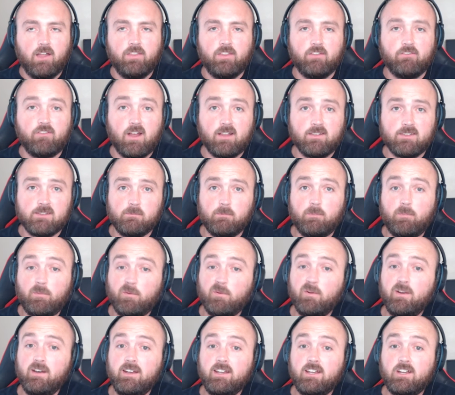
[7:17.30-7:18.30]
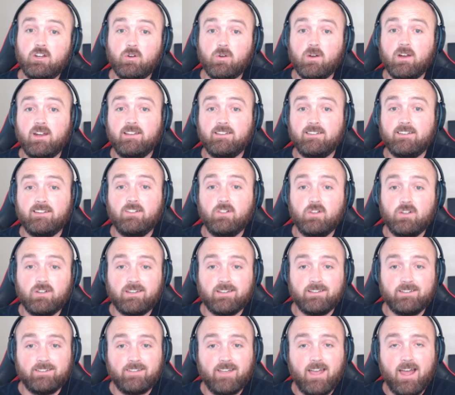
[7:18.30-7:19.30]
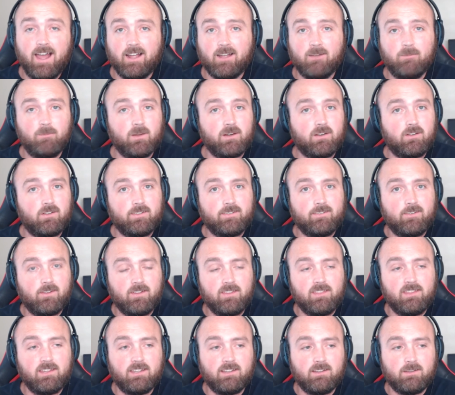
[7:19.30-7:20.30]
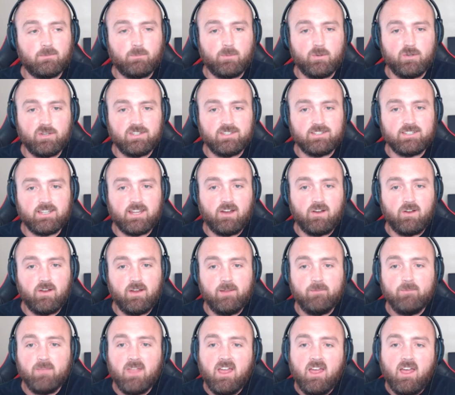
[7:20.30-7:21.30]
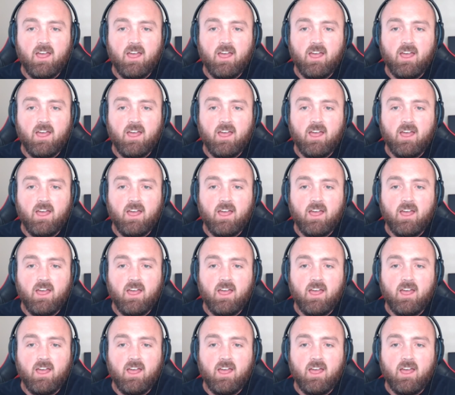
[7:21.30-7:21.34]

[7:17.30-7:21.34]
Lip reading: They've got some pretty crazy looking tech, but also I think it's pretty scary.